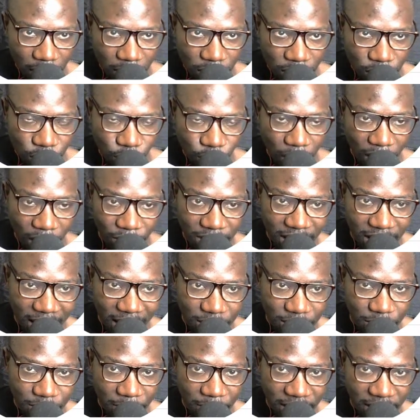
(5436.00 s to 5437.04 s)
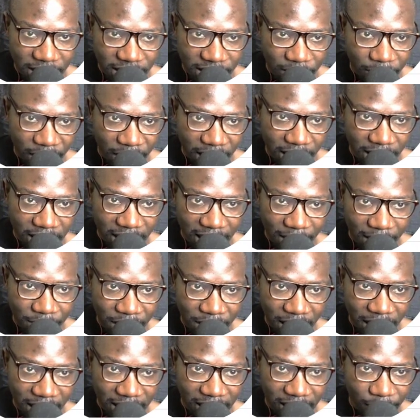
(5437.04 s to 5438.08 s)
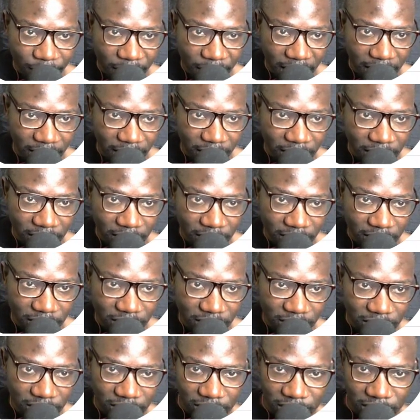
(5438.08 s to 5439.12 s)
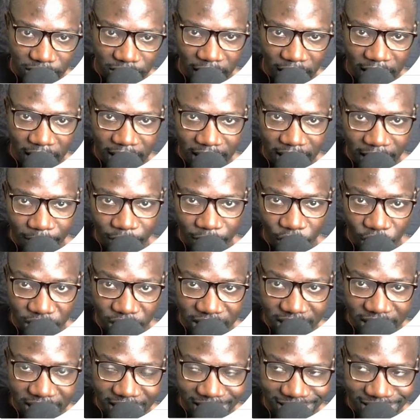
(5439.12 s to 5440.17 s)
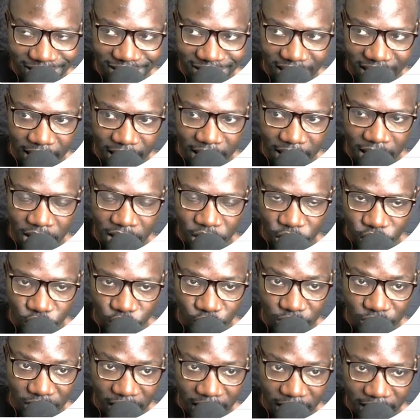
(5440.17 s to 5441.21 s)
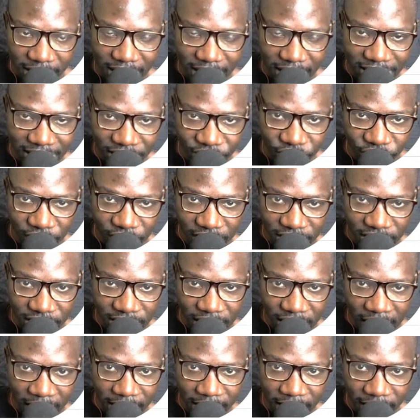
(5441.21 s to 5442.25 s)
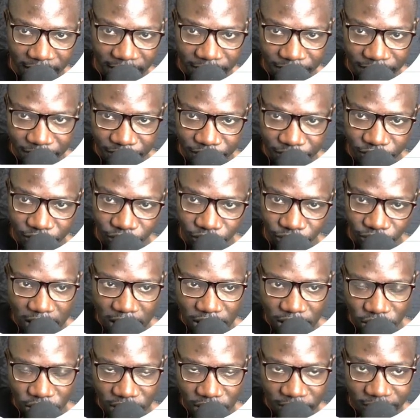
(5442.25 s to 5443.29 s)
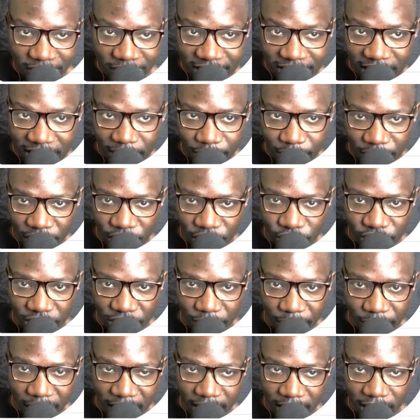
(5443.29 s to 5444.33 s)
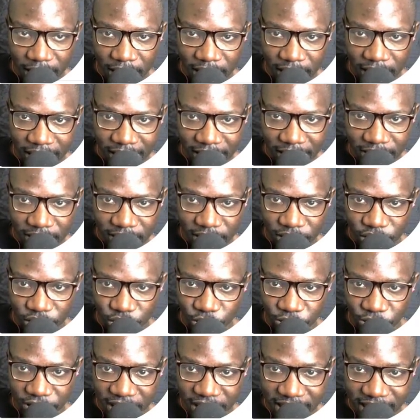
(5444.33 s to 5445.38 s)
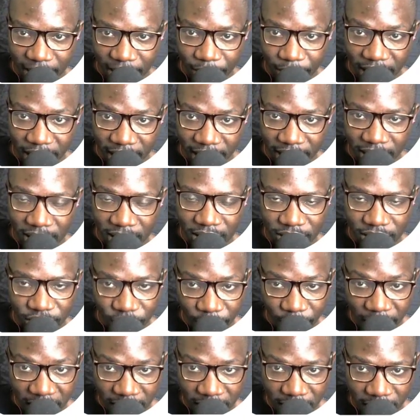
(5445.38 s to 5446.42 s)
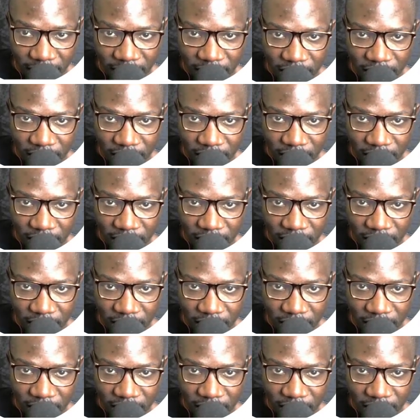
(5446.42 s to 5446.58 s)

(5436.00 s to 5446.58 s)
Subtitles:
To work with Ispmanager Mail, come here under Mail, and I'm logged in as a user that I created earlier. So the first step in using Mail is to create a mail domain.